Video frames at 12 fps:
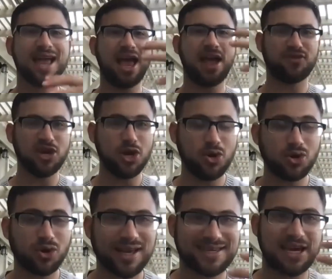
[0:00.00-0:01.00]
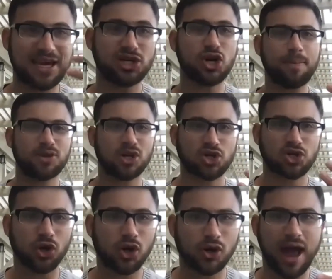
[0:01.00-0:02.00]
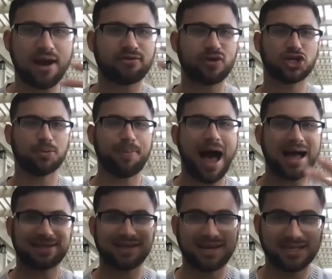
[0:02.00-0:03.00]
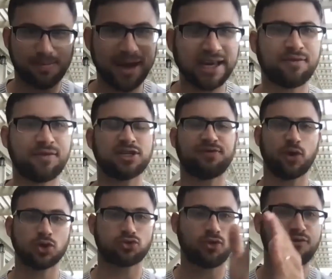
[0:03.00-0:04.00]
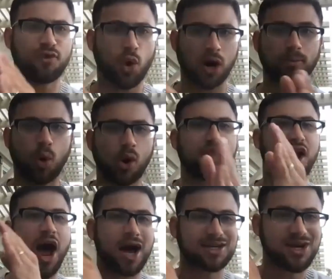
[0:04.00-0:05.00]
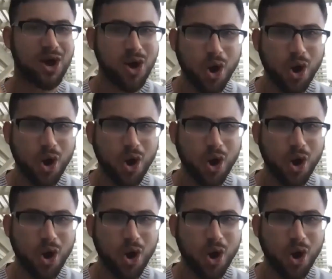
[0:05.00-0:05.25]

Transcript: if you, let's say, showed up to shul every Shabbat, it doesn't make a difference if it was Reform, Orthodox,